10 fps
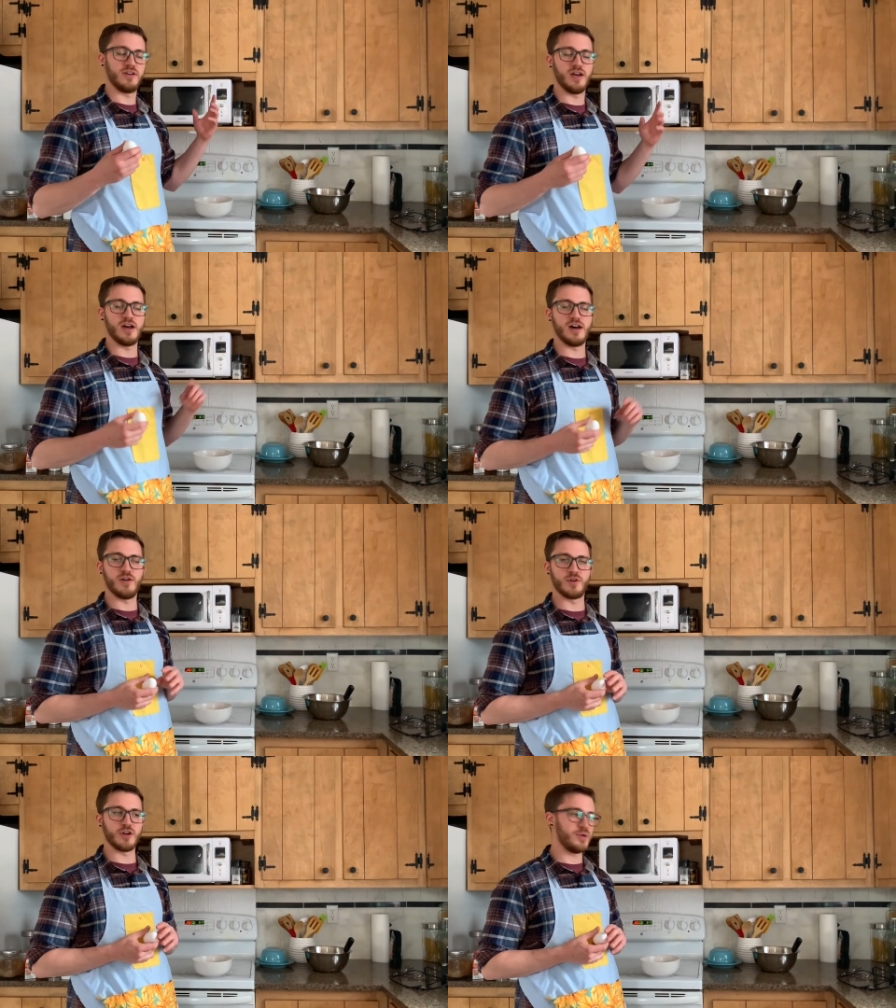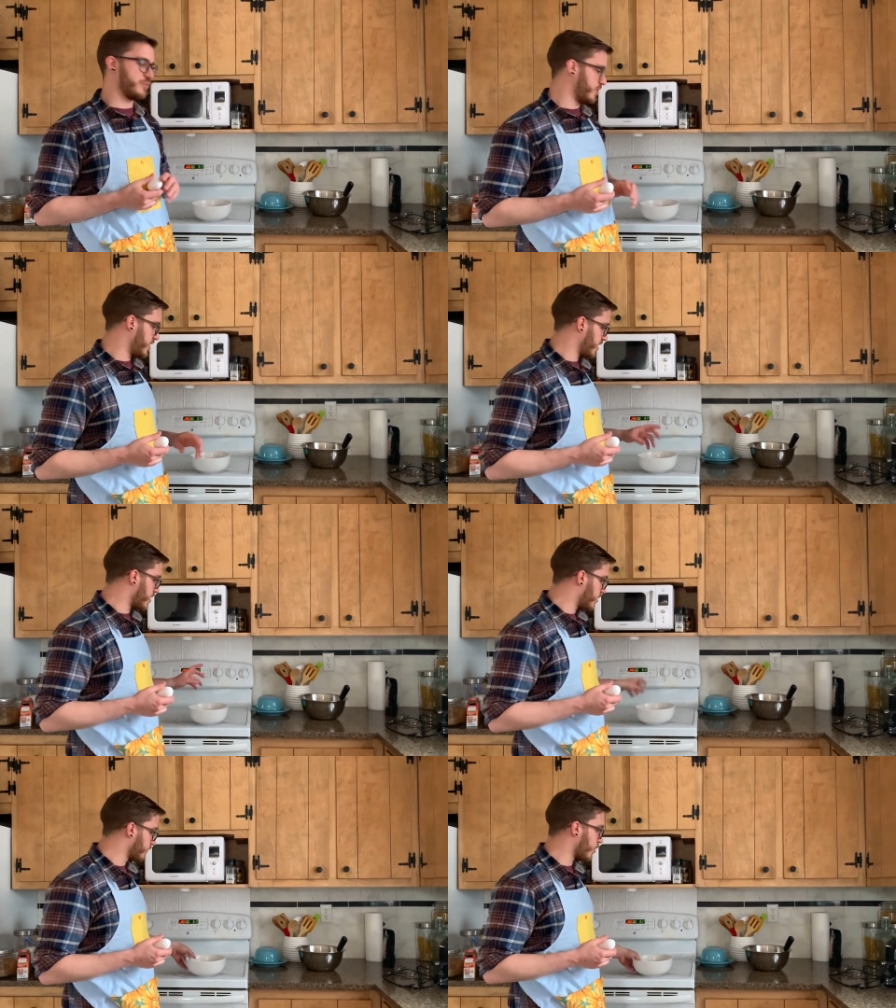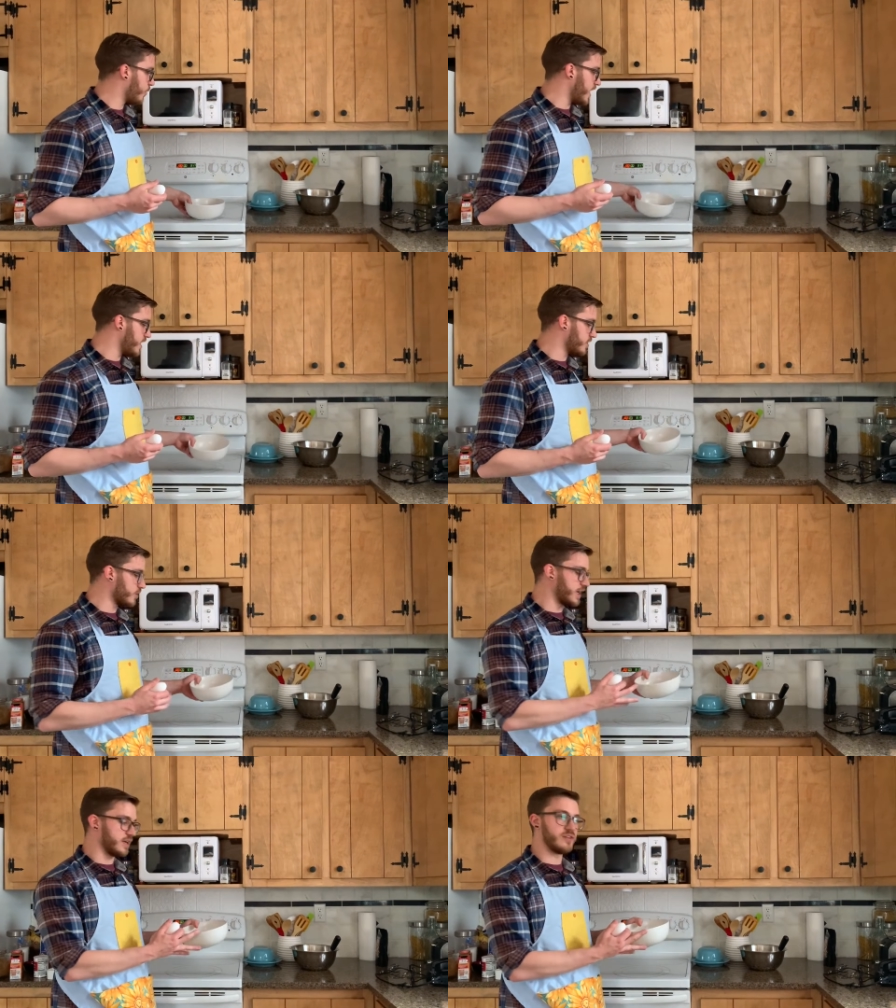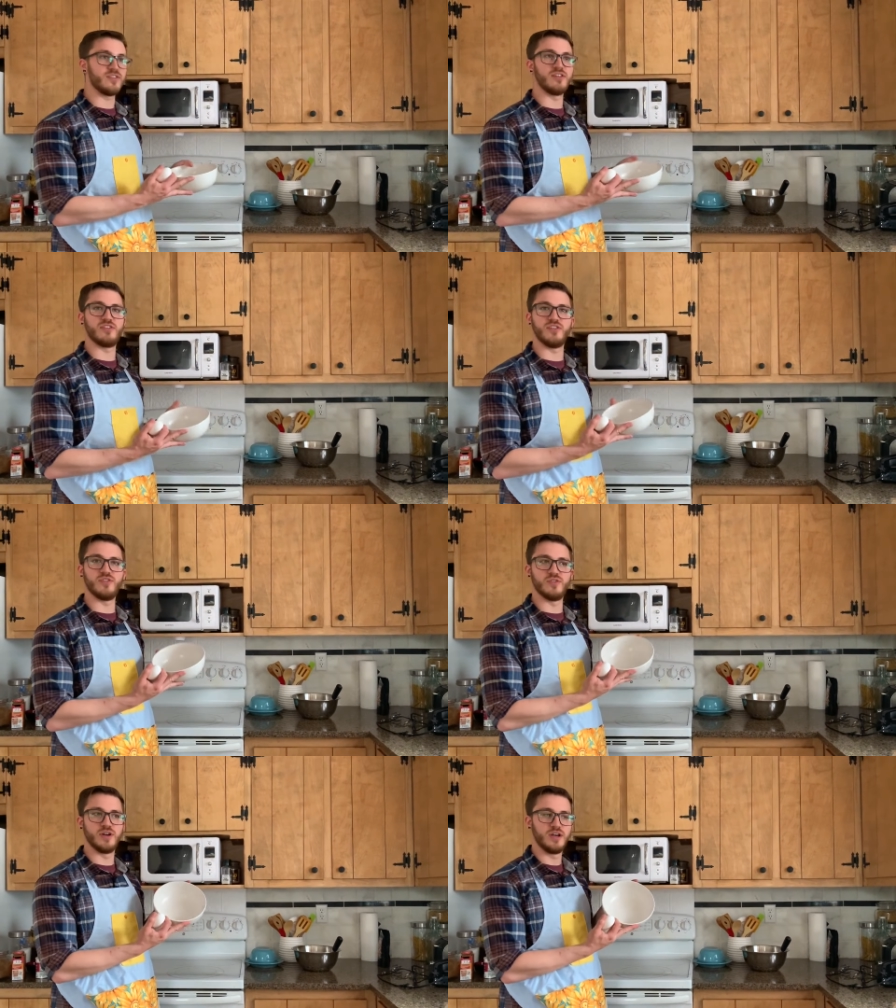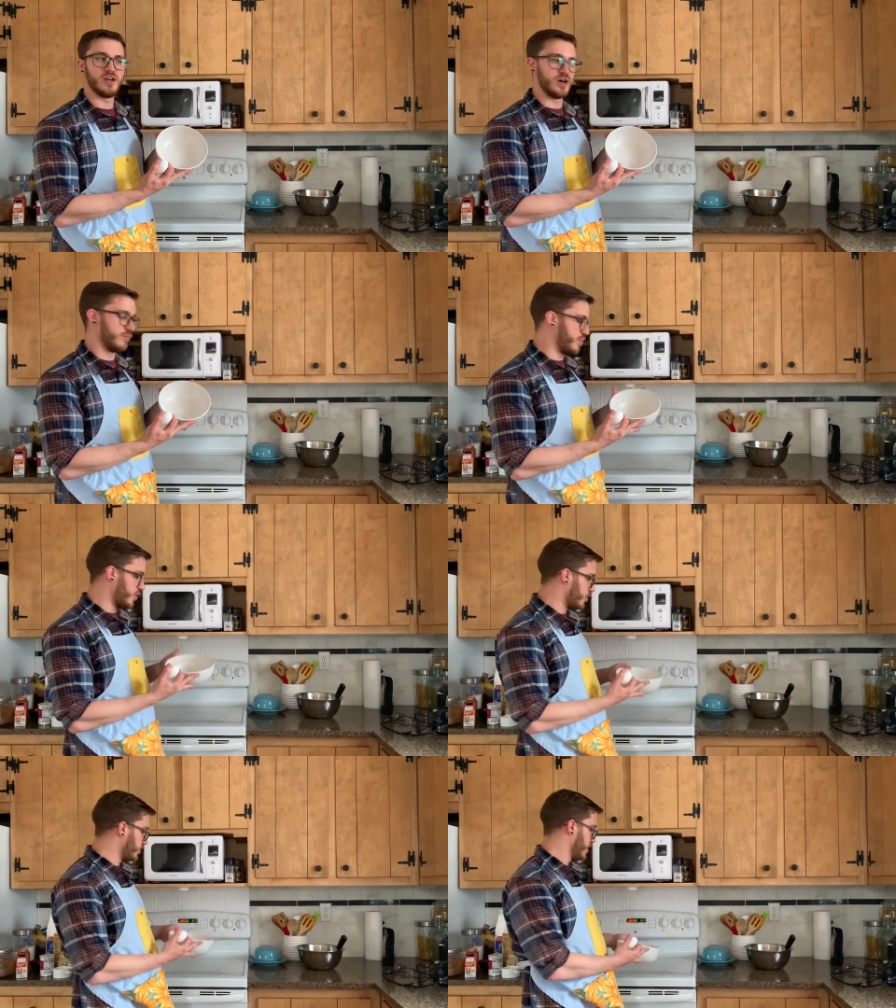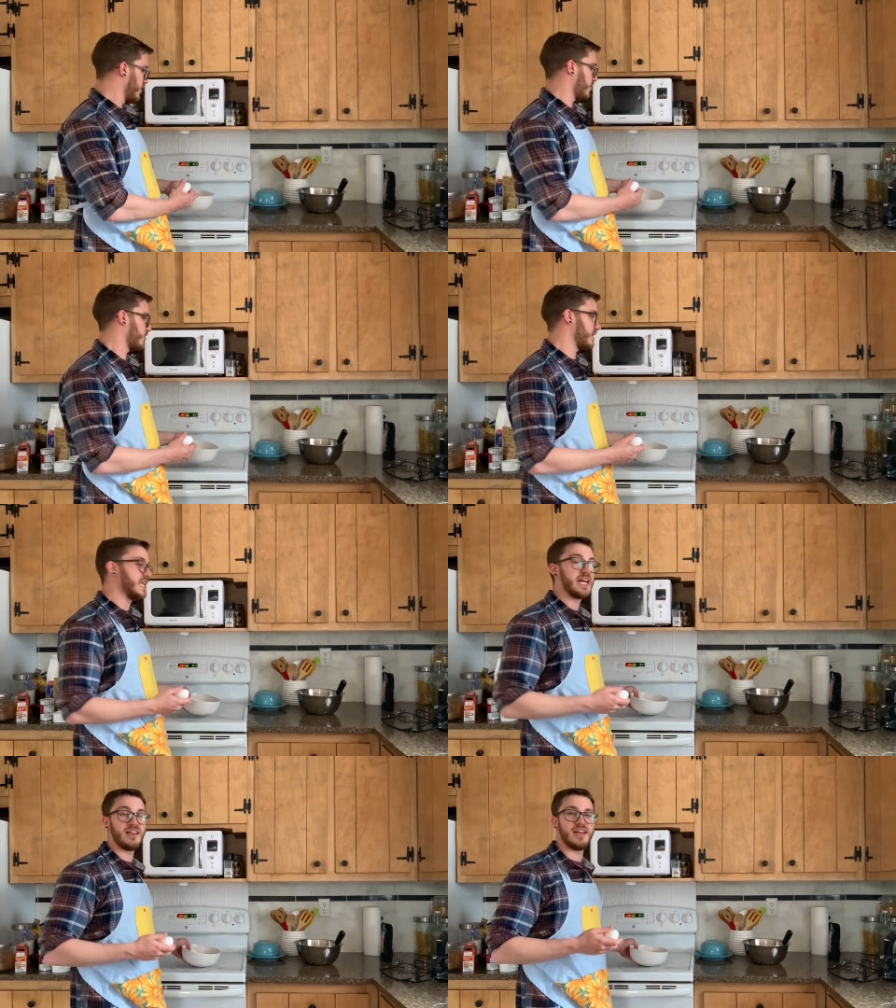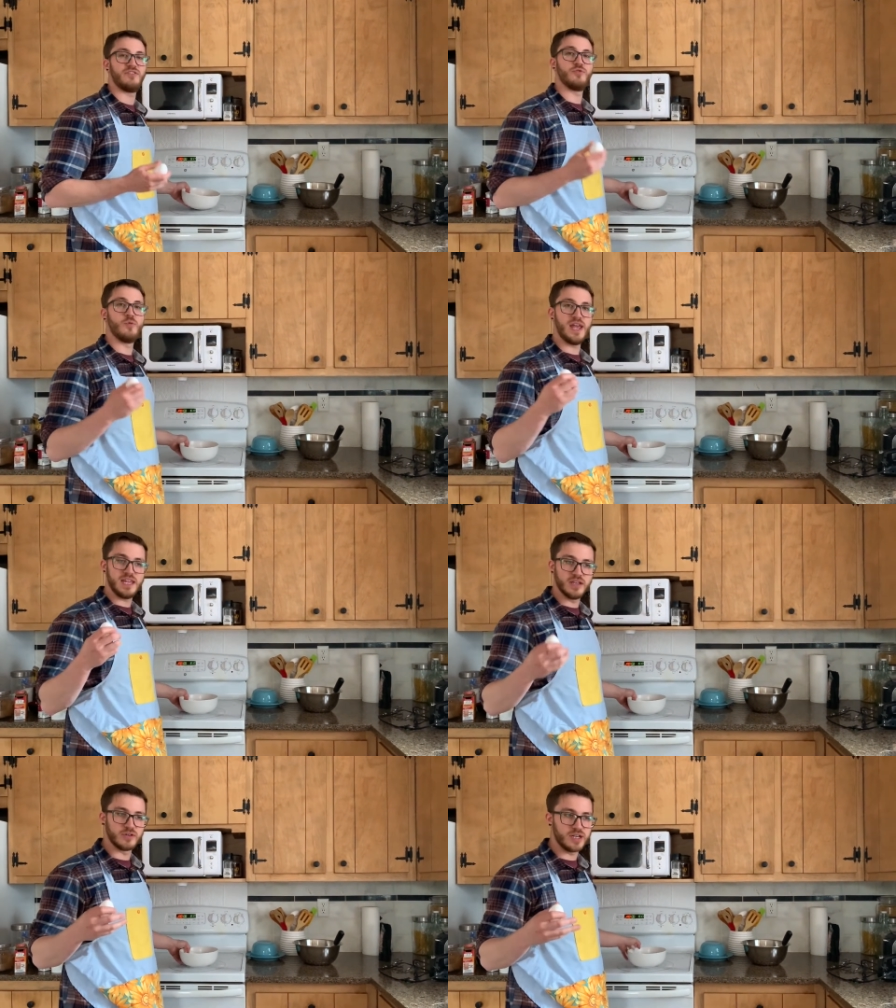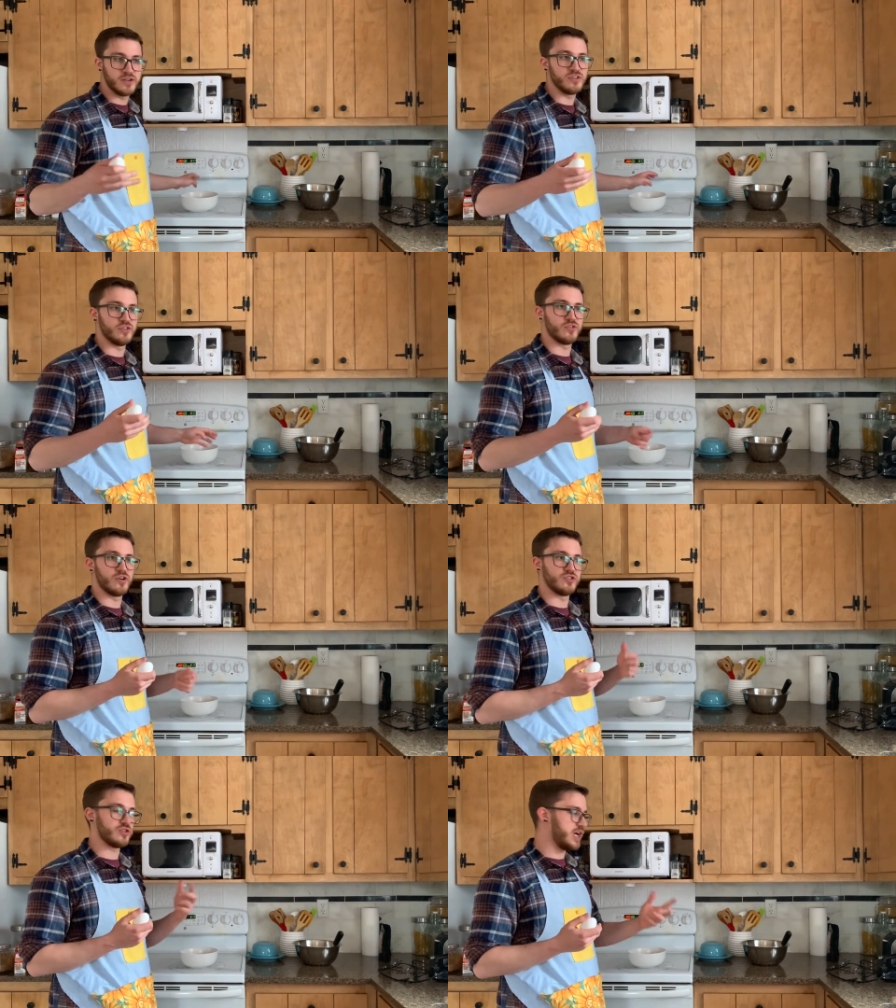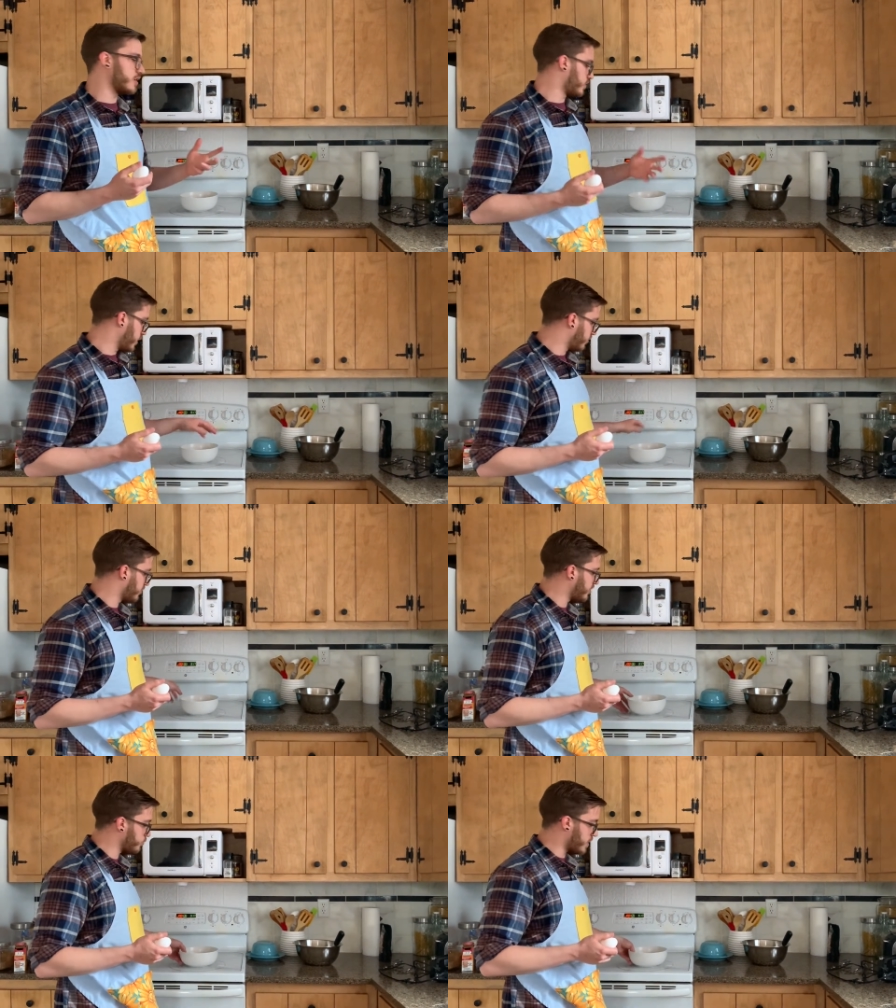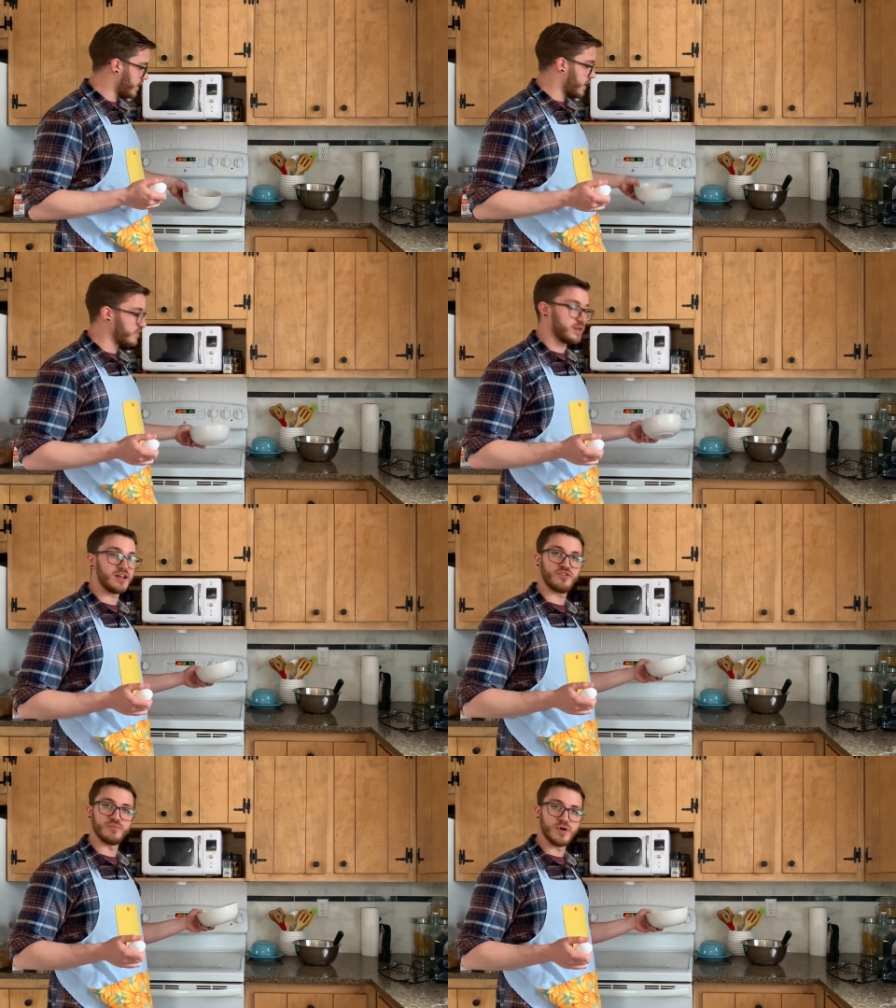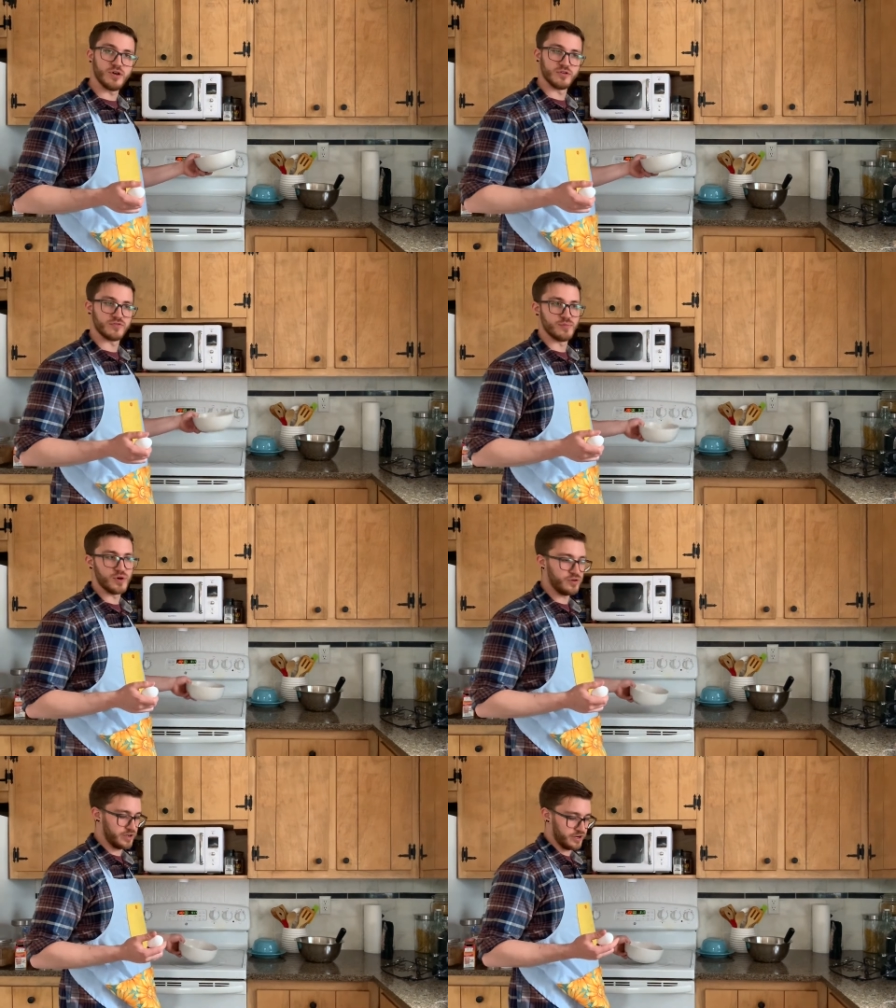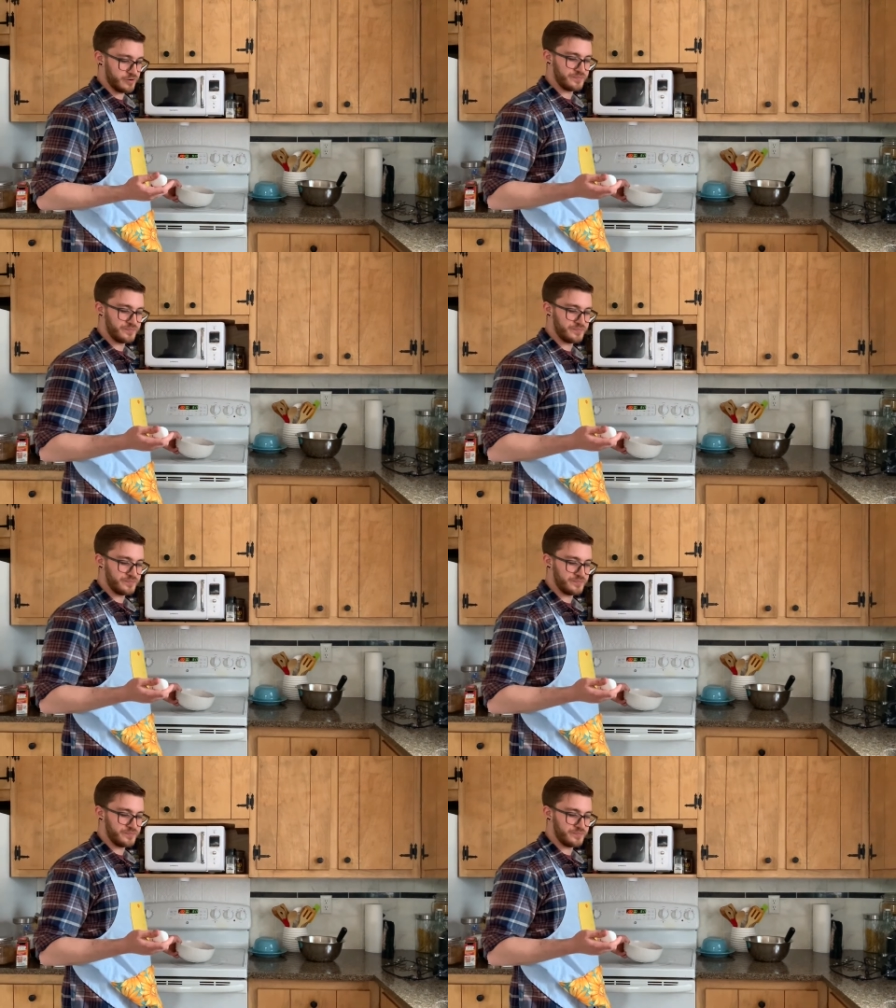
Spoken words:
We're going to be putting all of our wet ingredients into a bowl. There's a lot less wet ingredients than there are dry ingredients, so that's why I have a lot smaller of a bowl here.